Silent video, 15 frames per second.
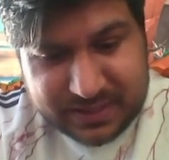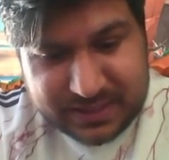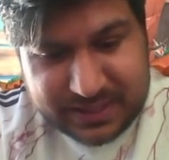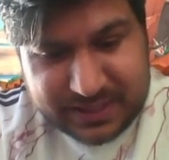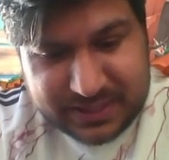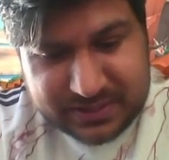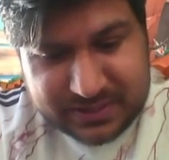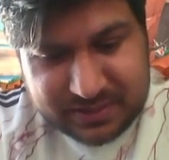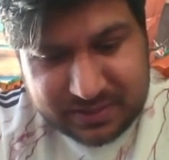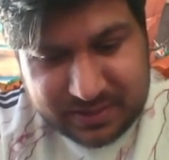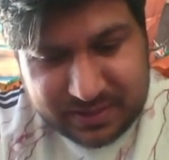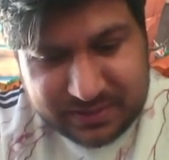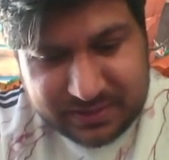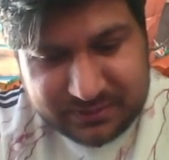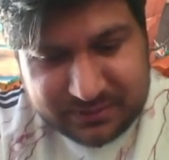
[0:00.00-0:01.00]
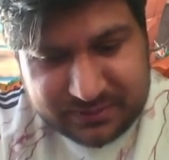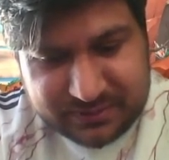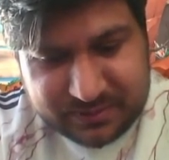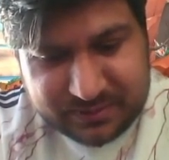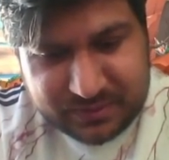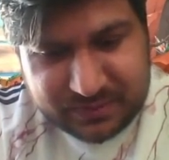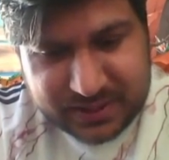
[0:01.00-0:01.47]
Leech Life,
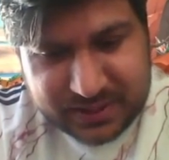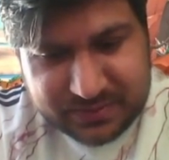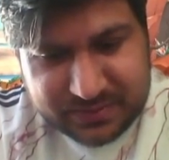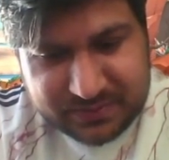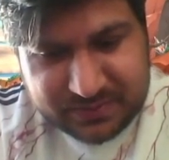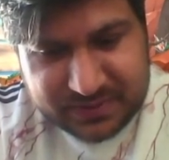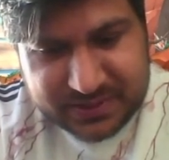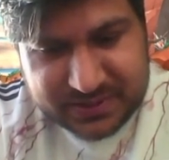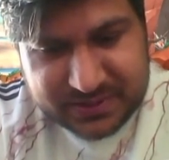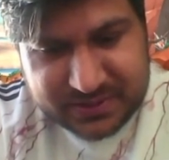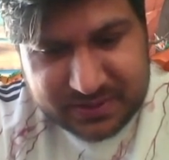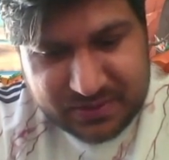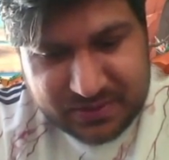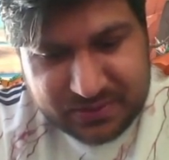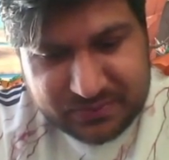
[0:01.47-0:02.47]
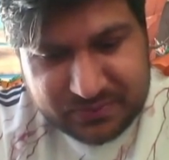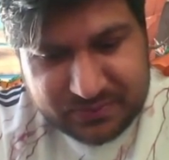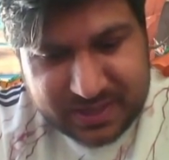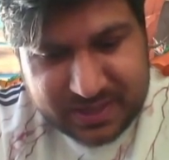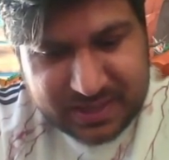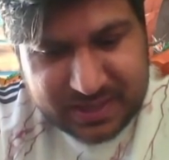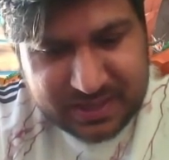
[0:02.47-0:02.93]
move gauge refresh
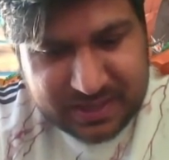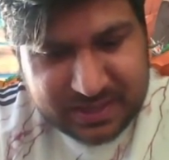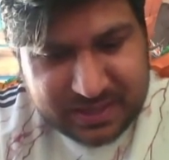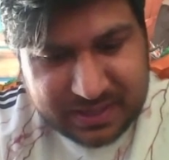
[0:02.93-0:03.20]
3.